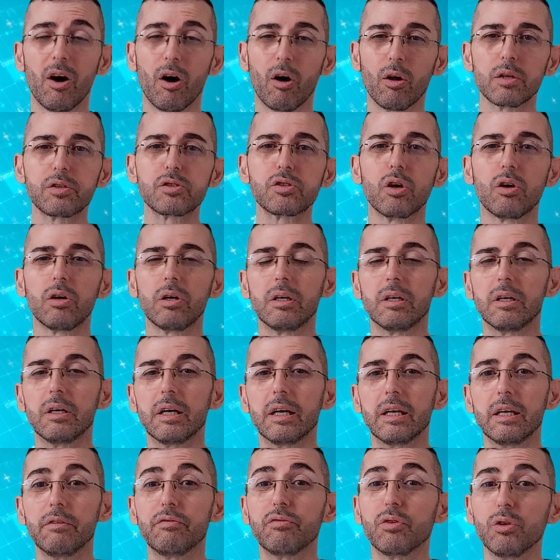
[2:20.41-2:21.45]
Also,
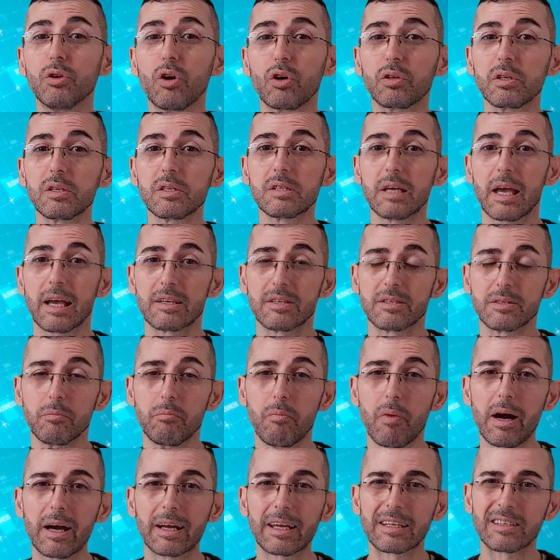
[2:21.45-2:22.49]
if you notice, as the
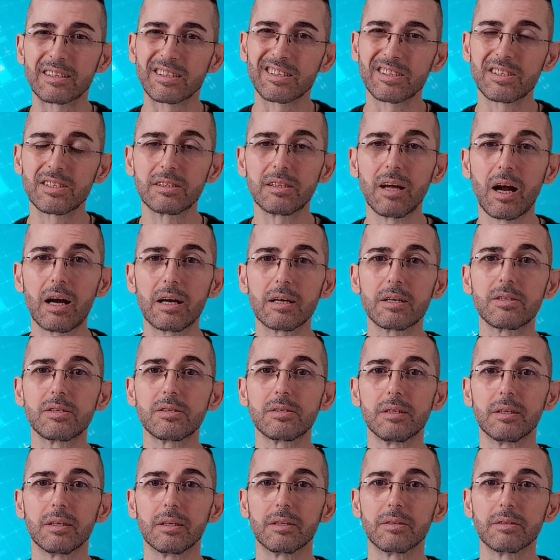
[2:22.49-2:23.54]
market
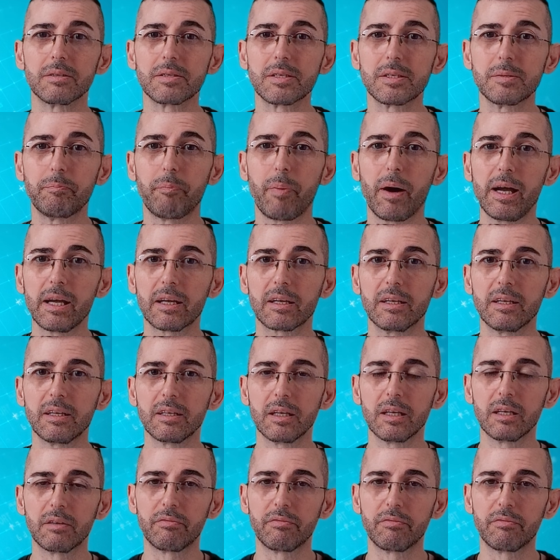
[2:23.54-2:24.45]
starts spiking,